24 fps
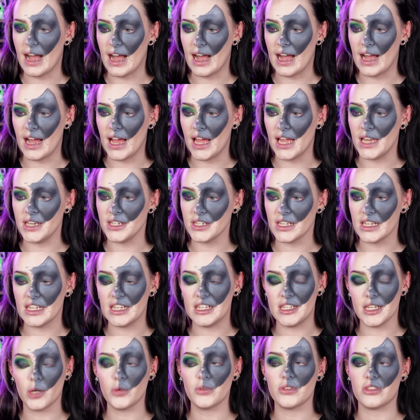and
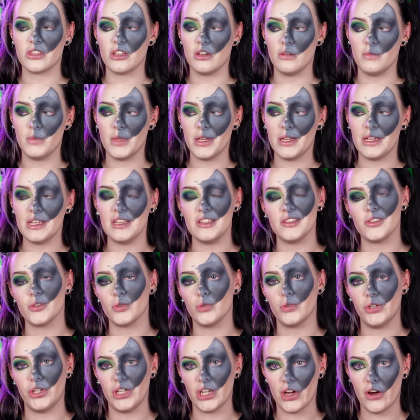he tells them that he
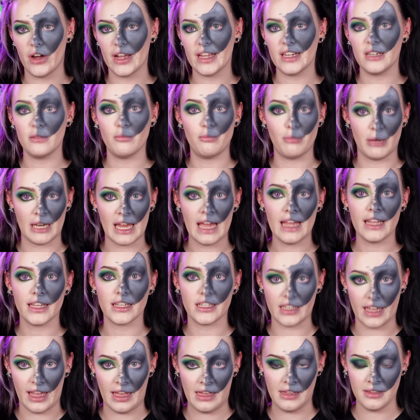saw 9
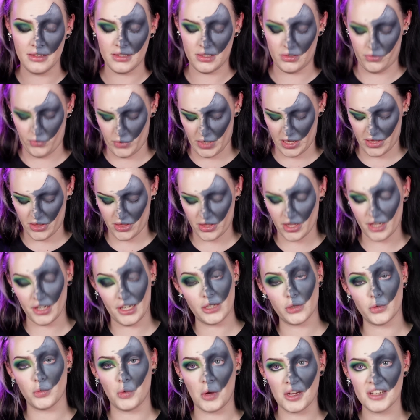black cats with a
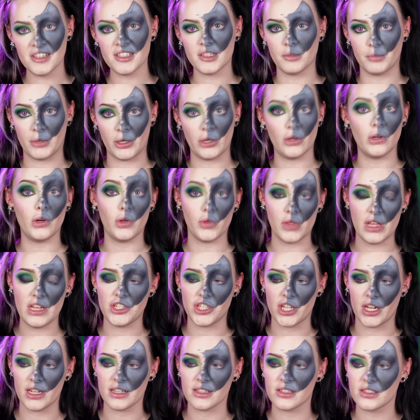little white spot on their
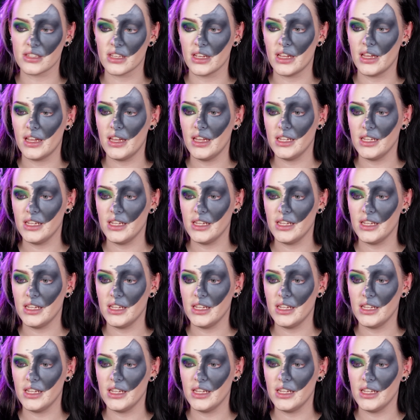chest